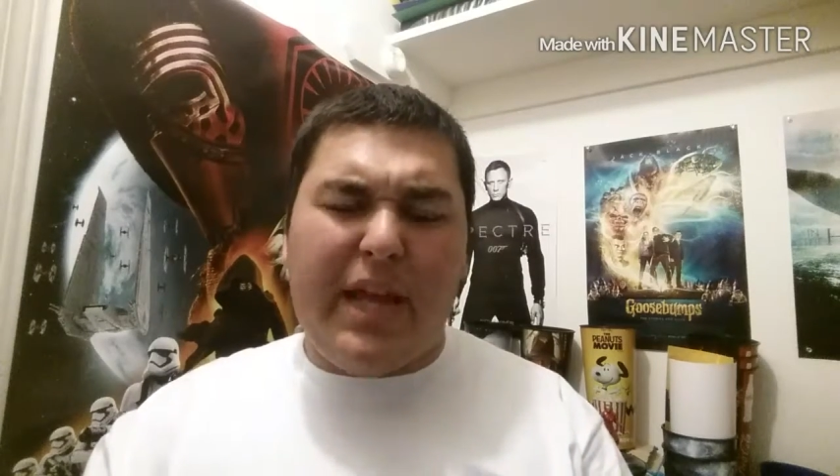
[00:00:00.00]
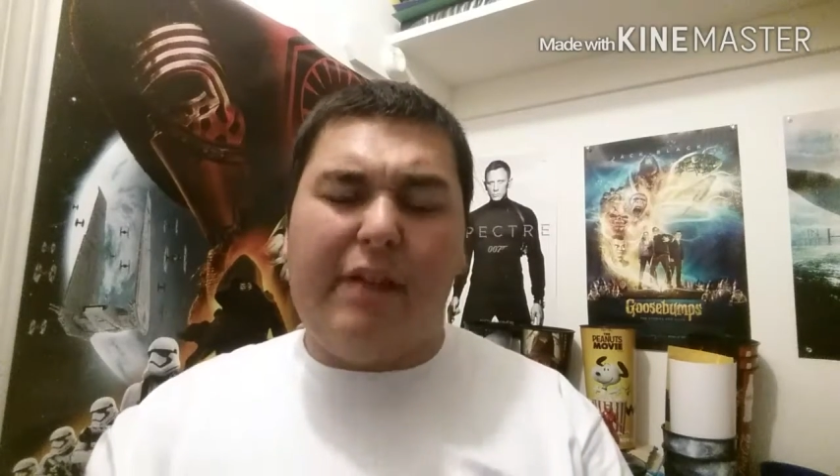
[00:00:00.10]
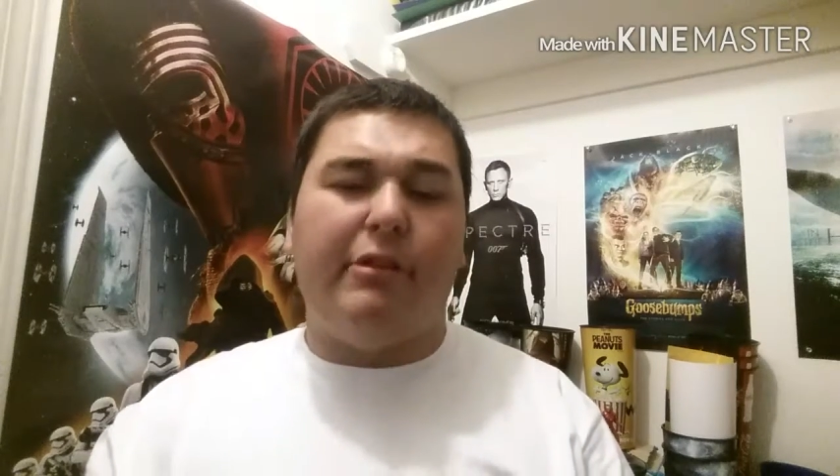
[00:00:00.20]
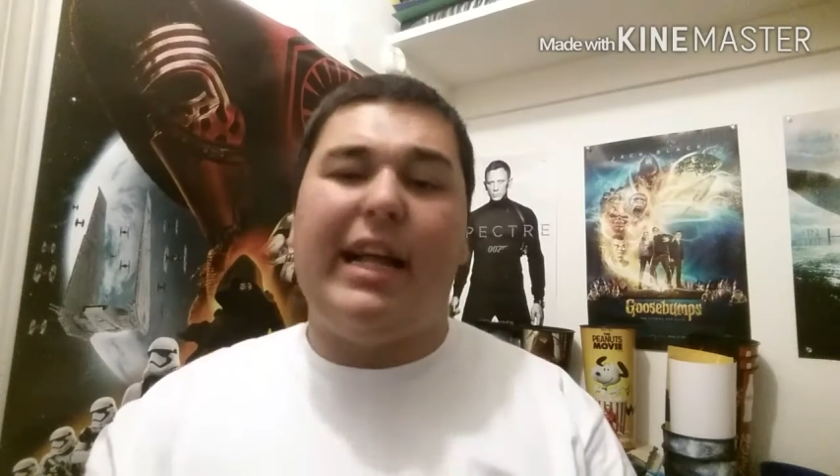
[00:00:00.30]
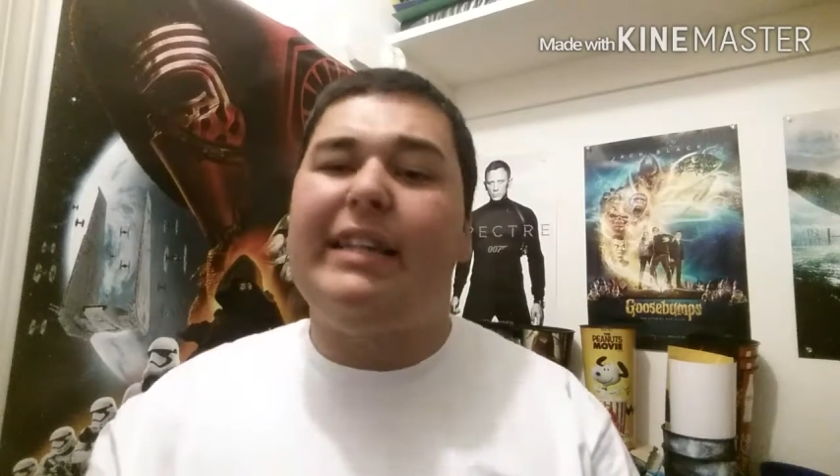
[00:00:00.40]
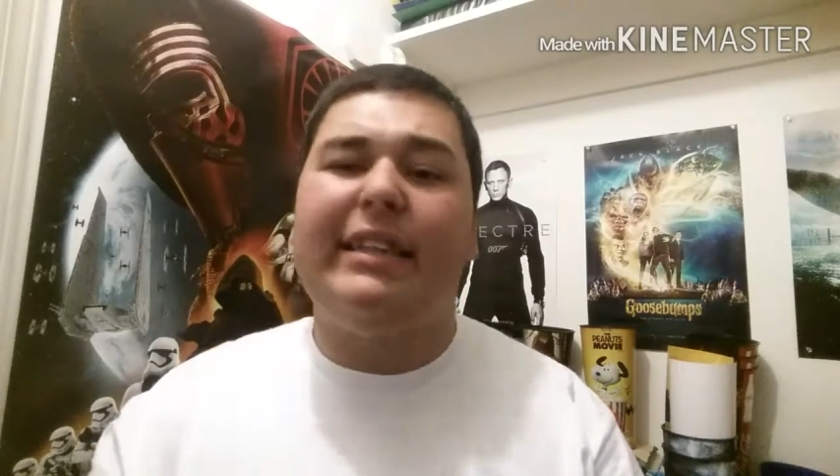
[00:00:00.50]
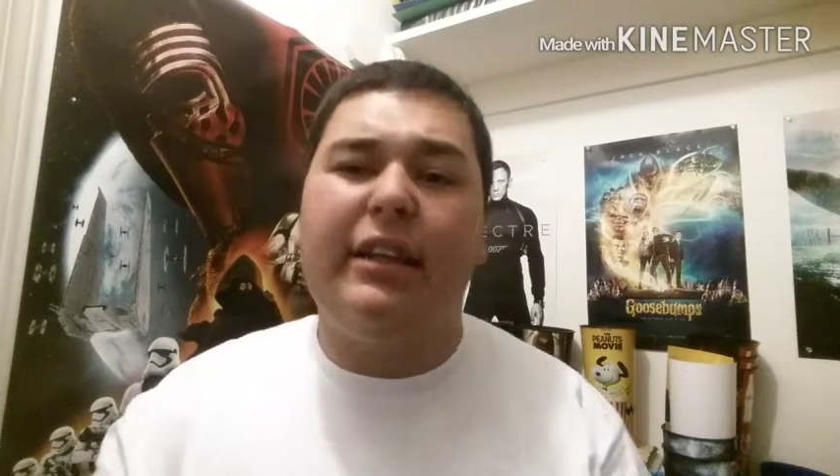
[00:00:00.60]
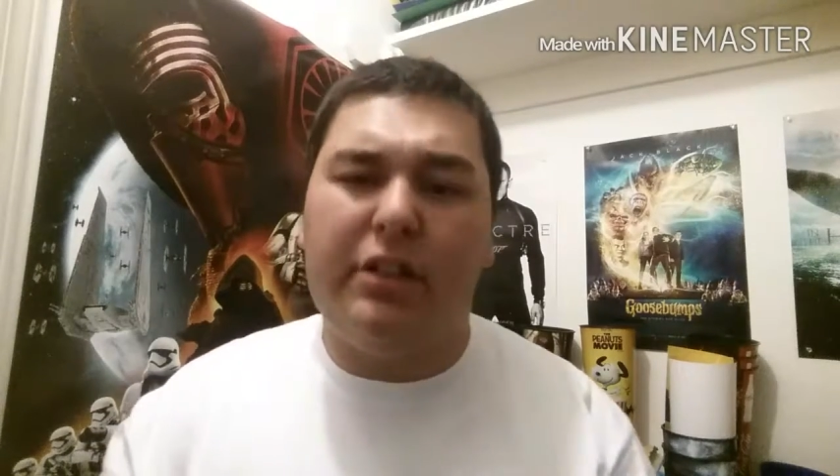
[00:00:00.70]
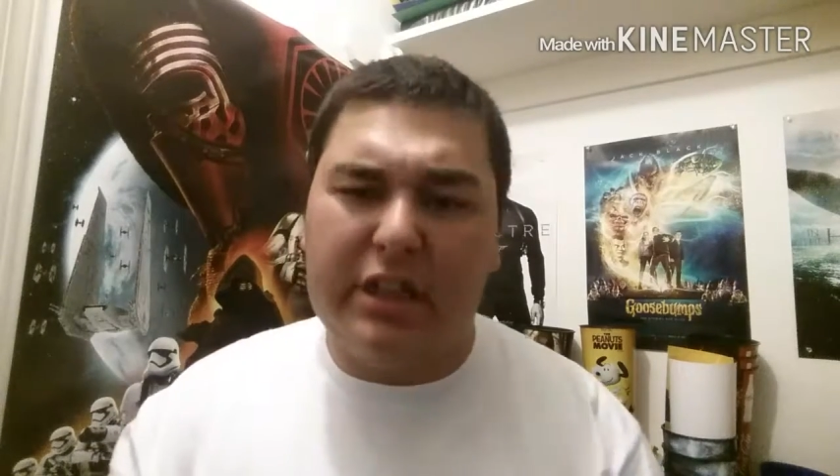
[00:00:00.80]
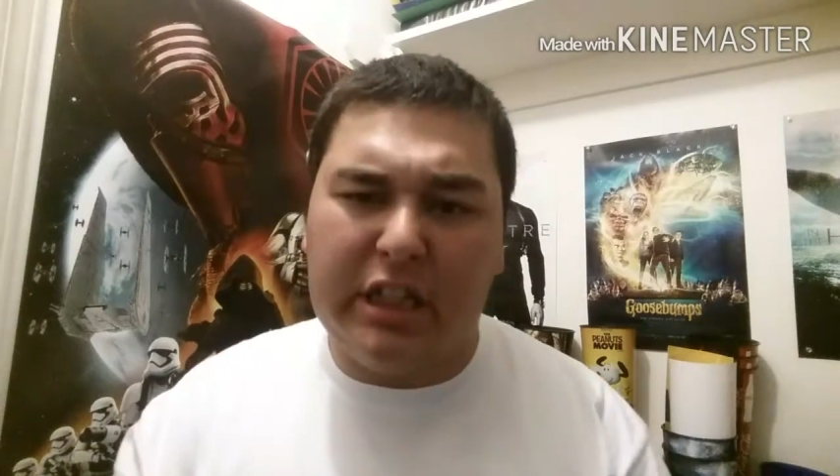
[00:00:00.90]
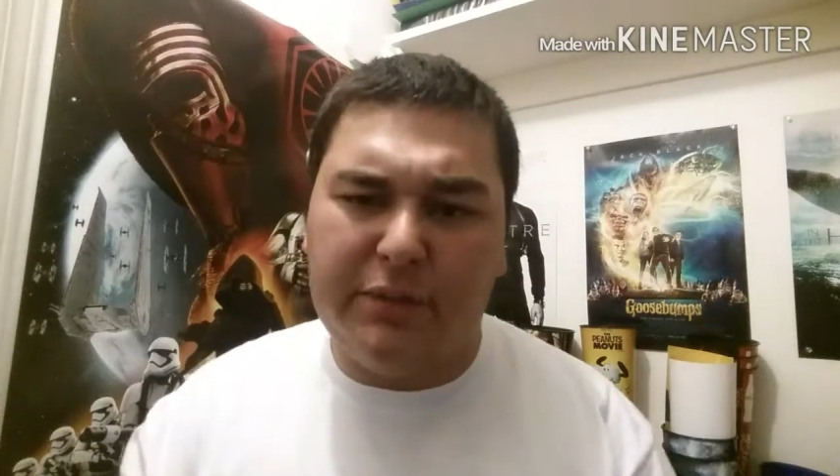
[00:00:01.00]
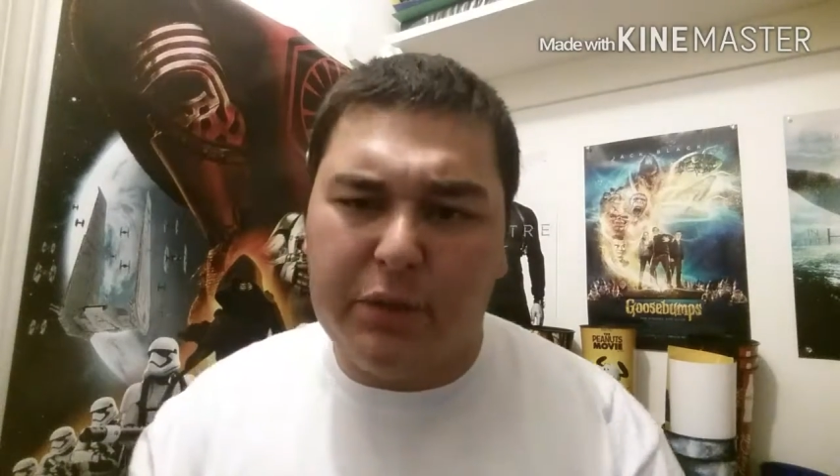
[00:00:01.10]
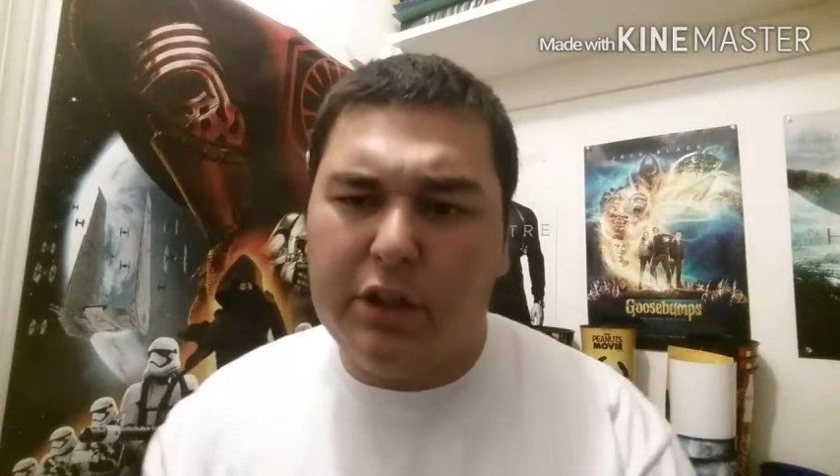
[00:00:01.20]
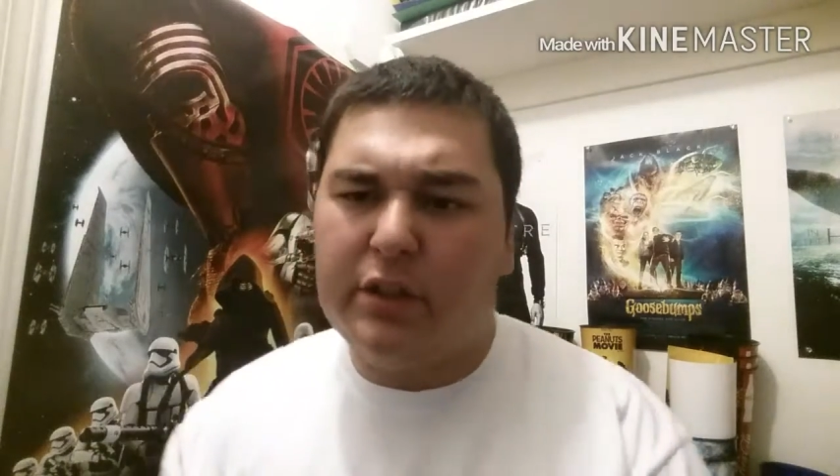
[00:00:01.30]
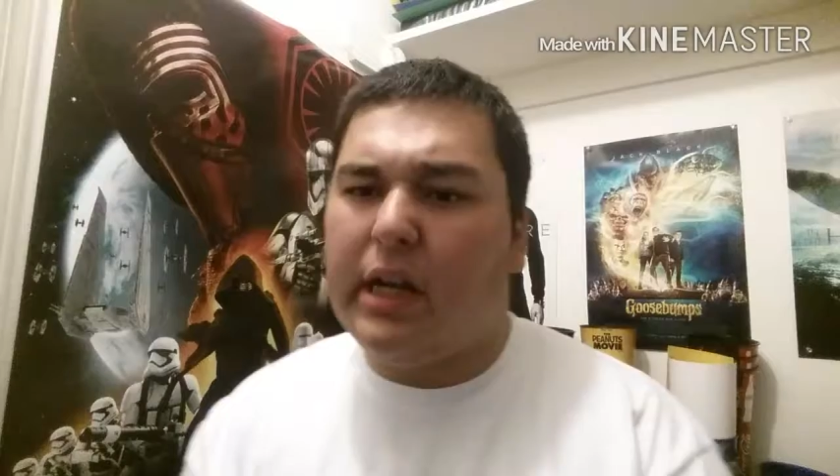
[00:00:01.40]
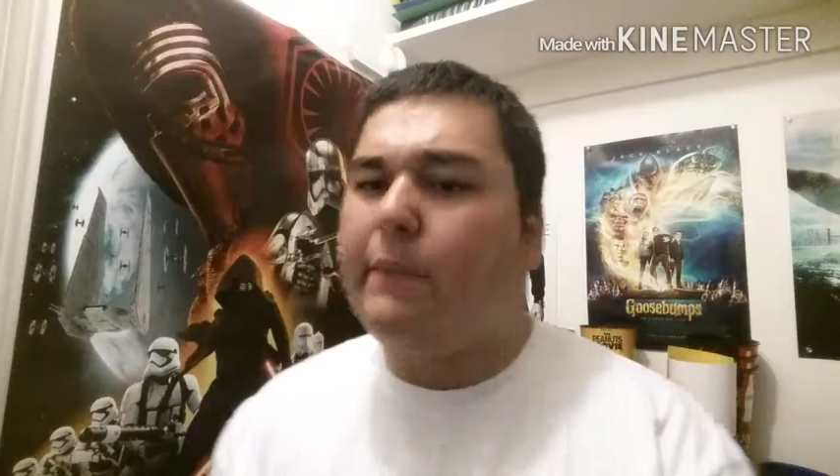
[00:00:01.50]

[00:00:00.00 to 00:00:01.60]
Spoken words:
that's another discussion for another